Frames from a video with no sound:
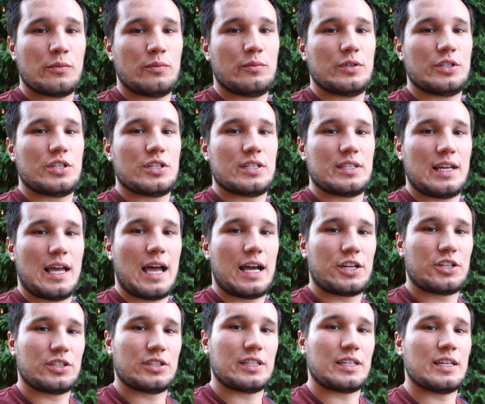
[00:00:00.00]
which is
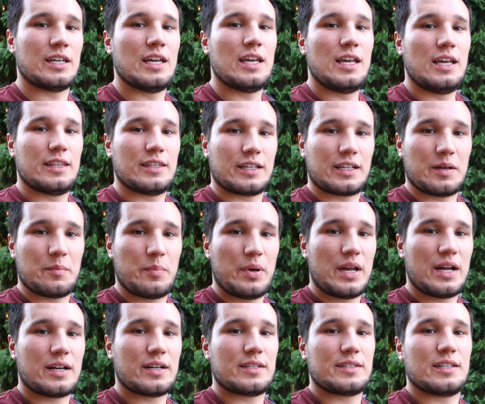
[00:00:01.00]
actually the
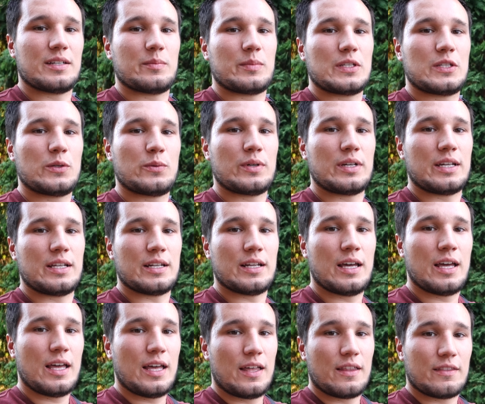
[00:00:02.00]
comparison
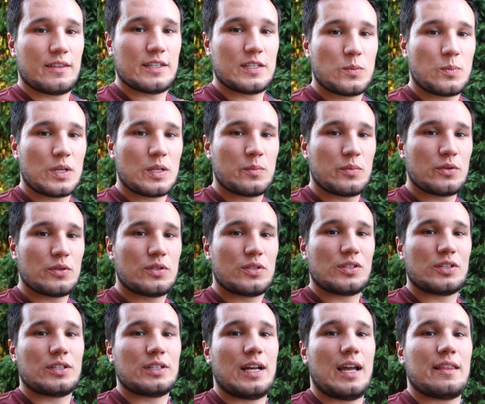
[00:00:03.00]
between this
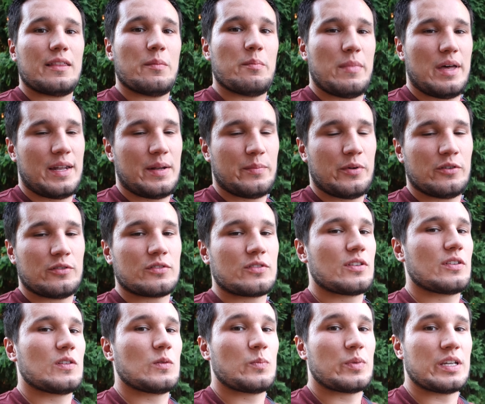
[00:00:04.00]
Speedbooster and the Metabones
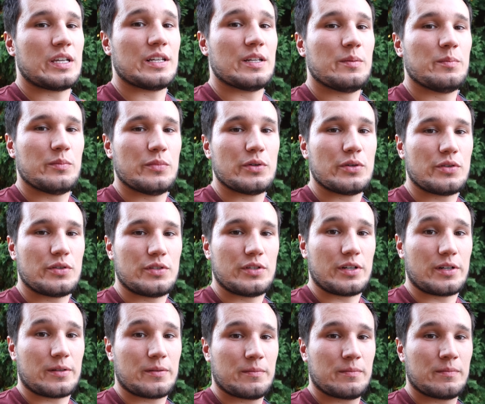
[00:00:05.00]

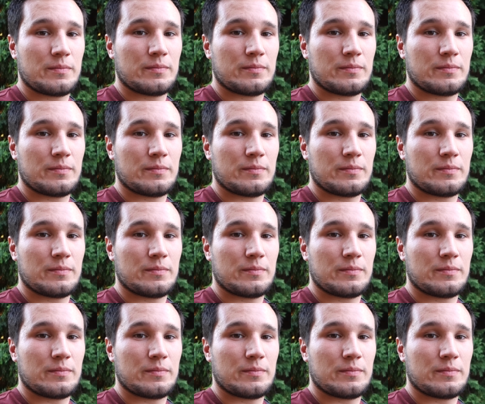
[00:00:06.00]
Speedbooster.